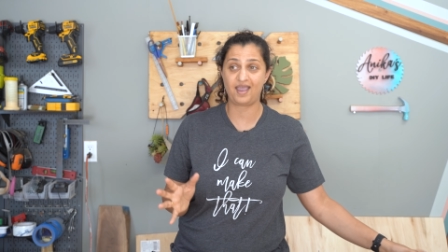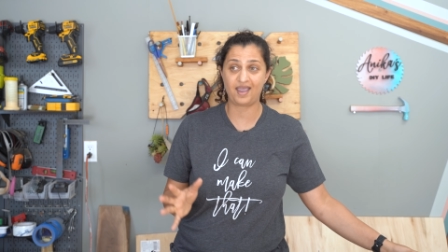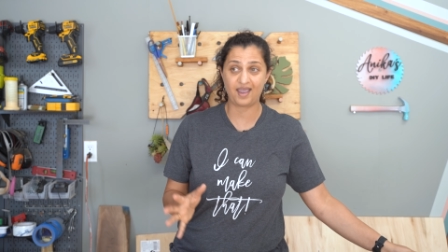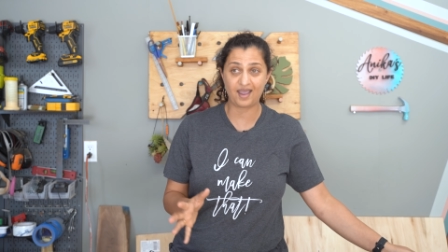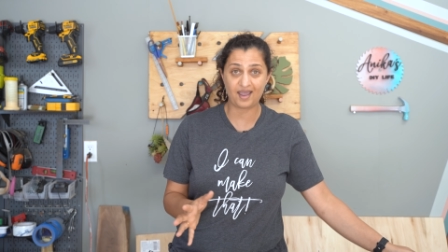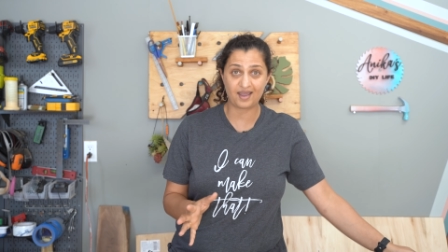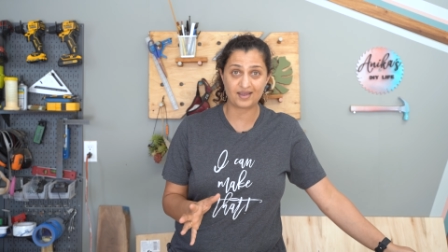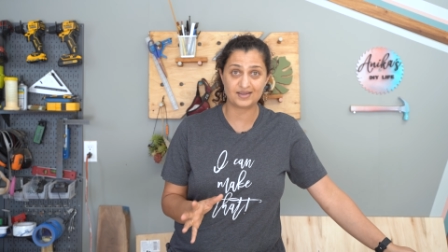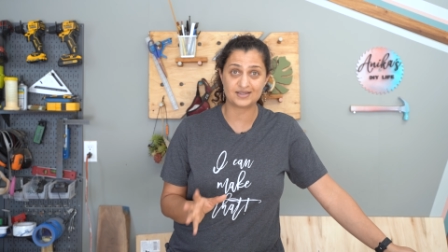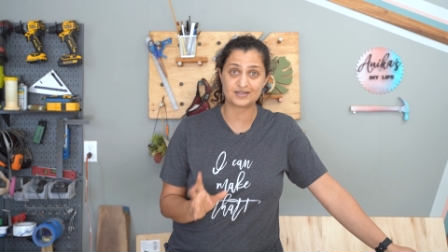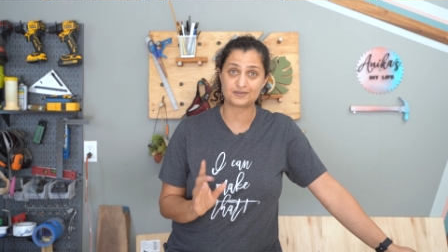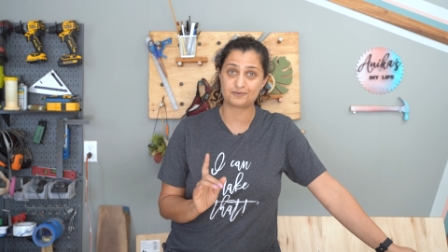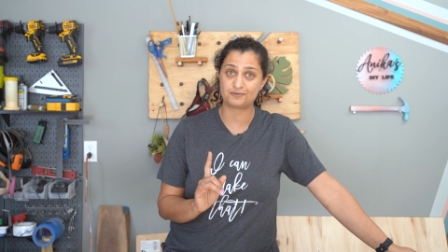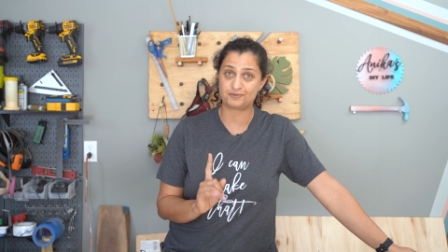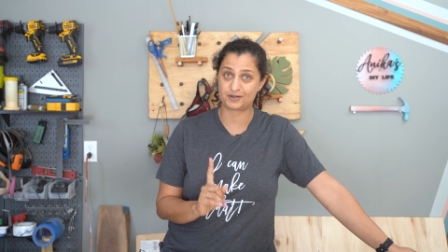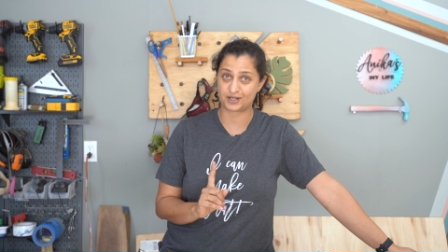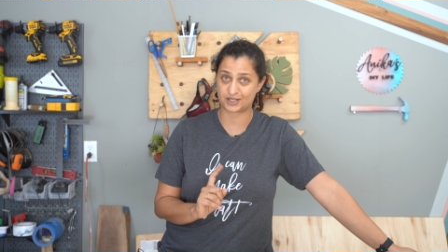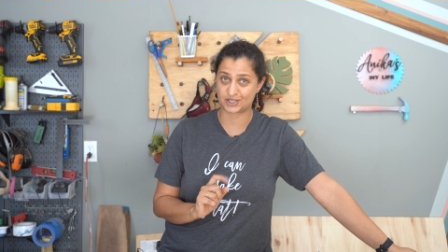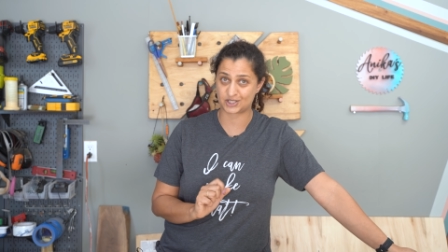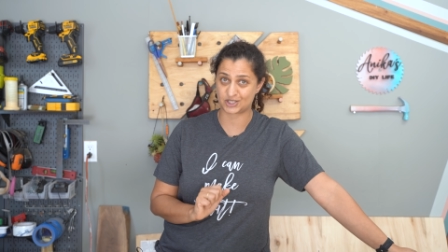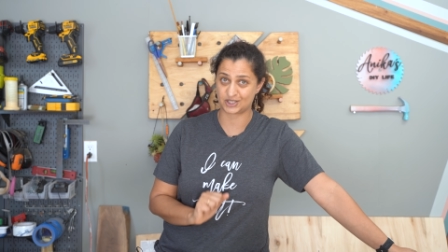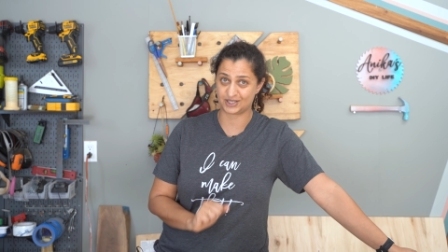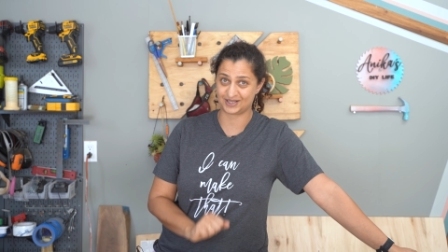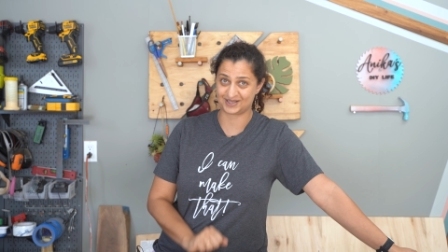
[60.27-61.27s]
and
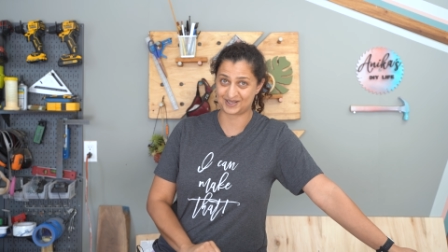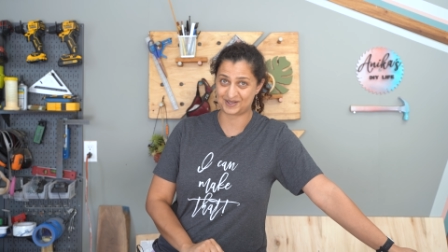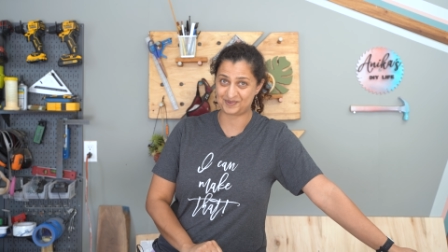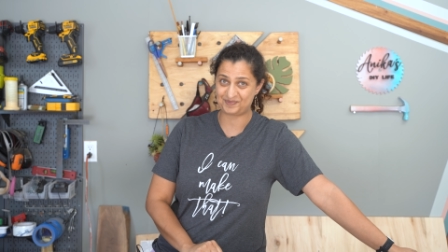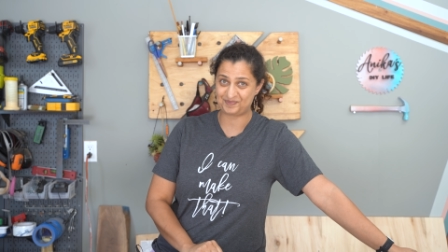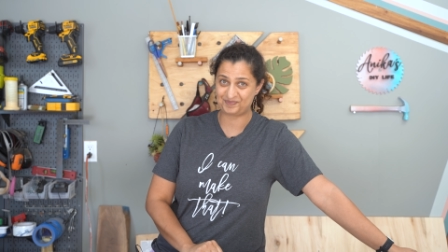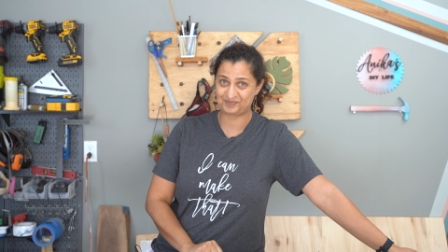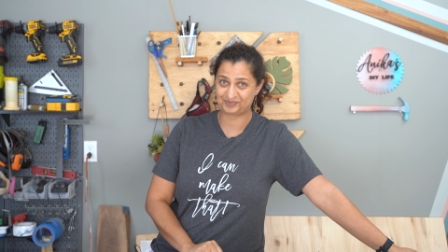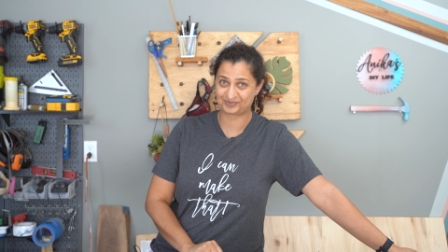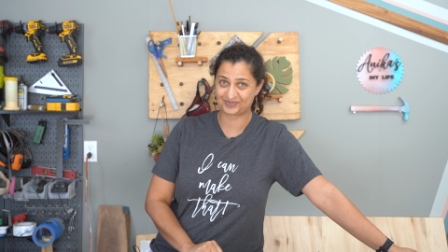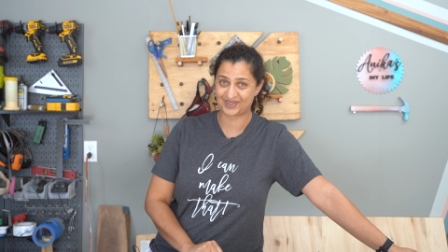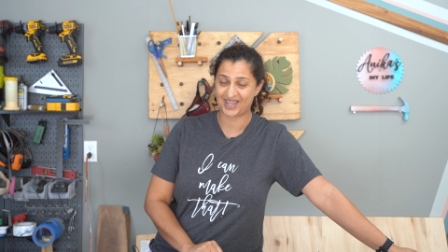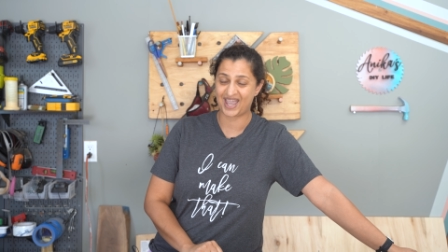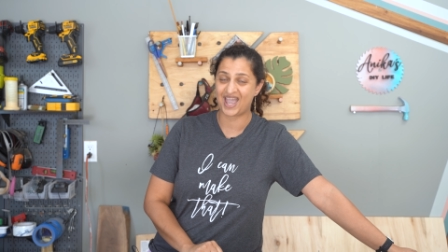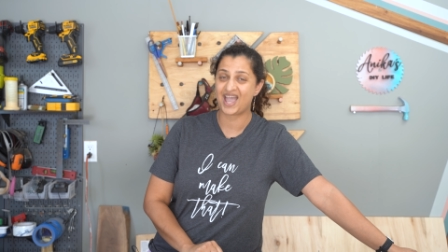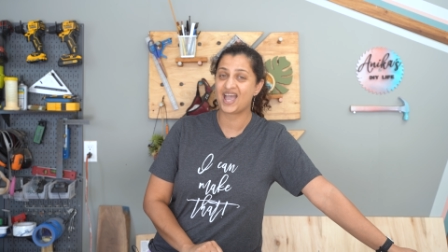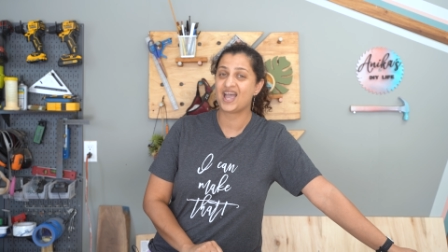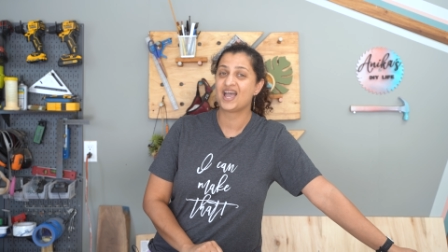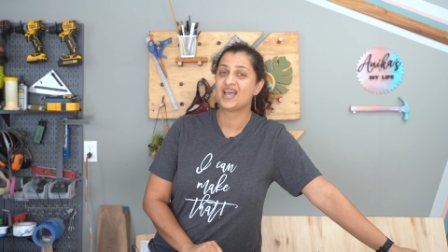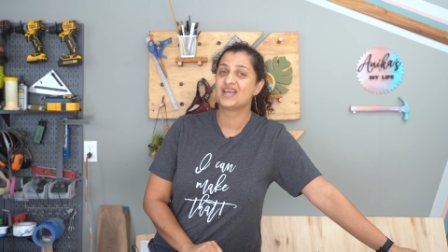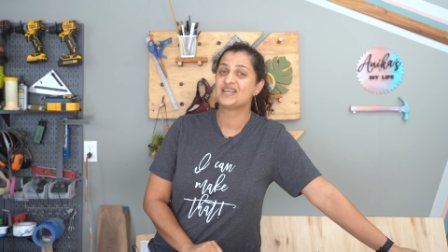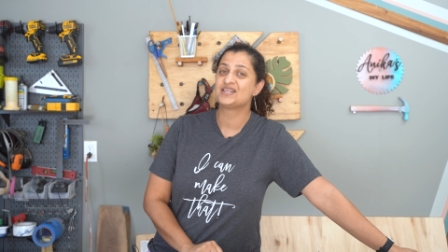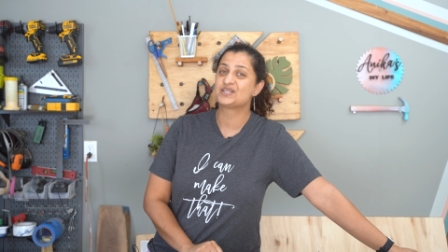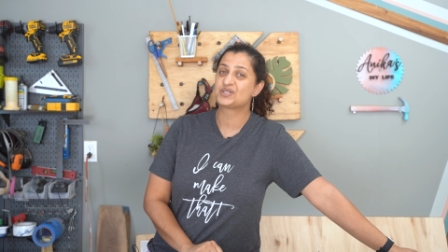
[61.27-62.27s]
functional.
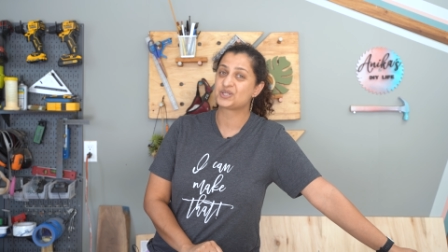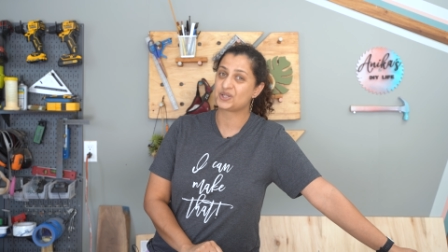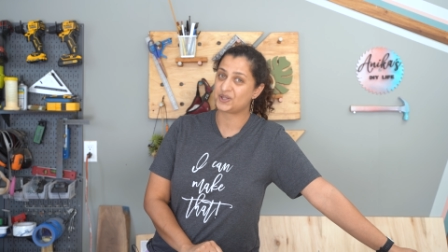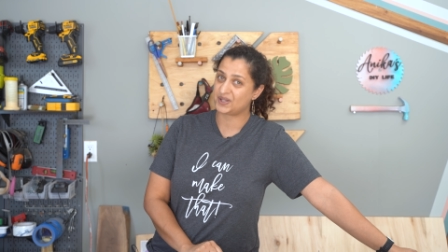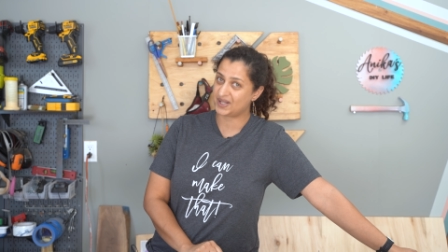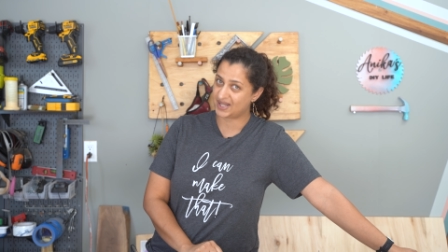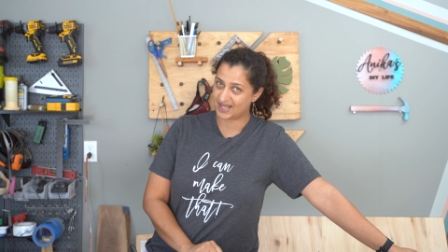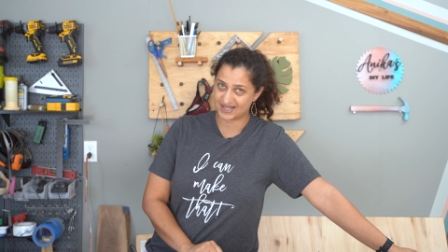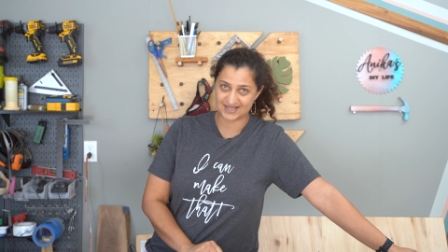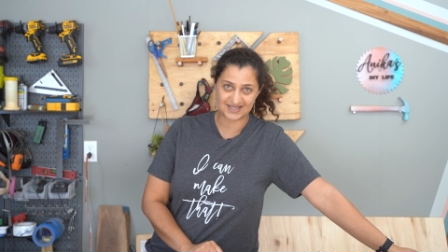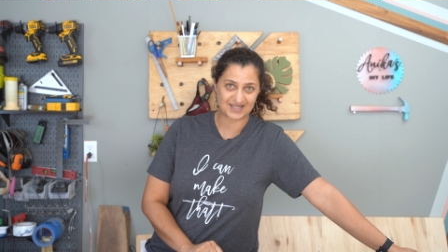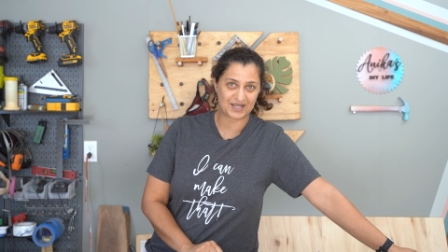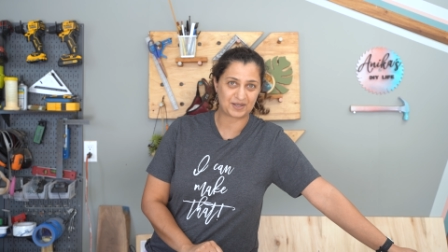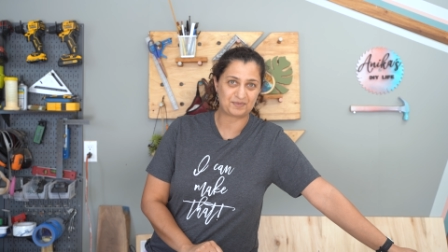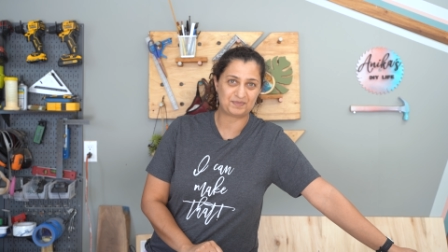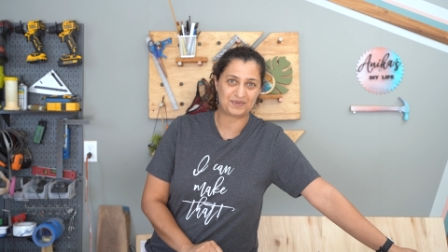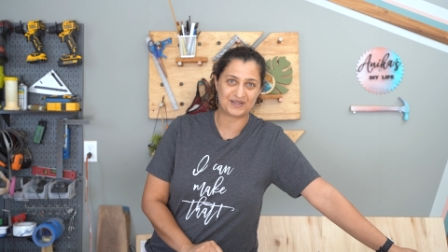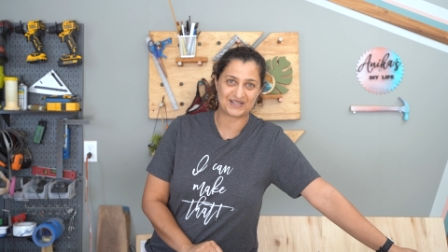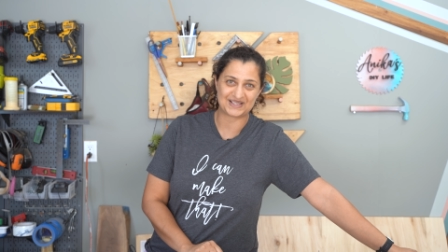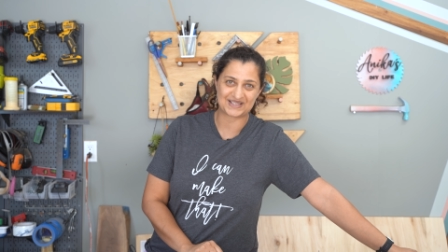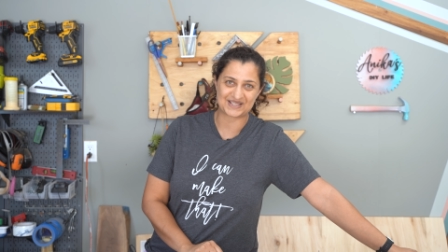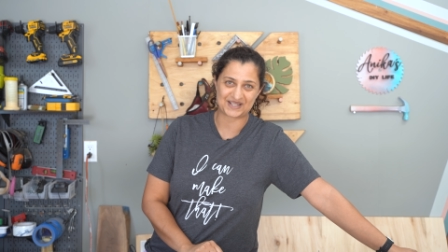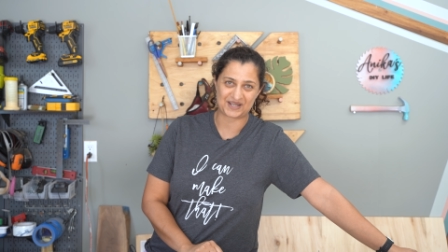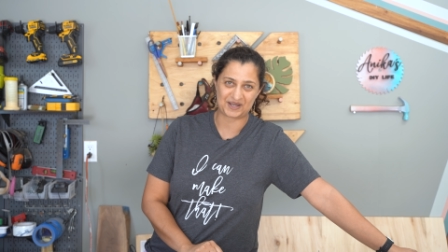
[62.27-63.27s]
So let's get
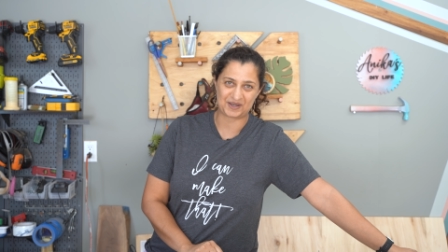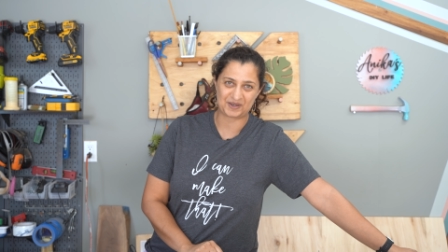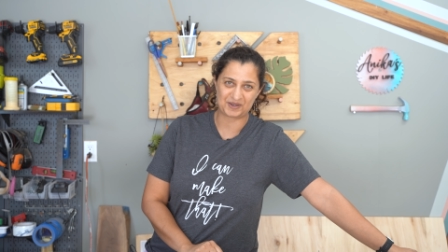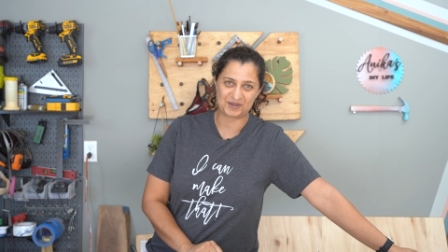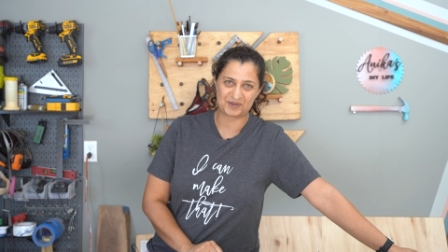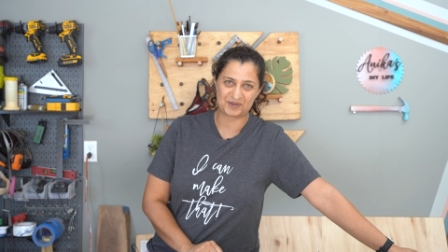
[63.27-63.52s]
building.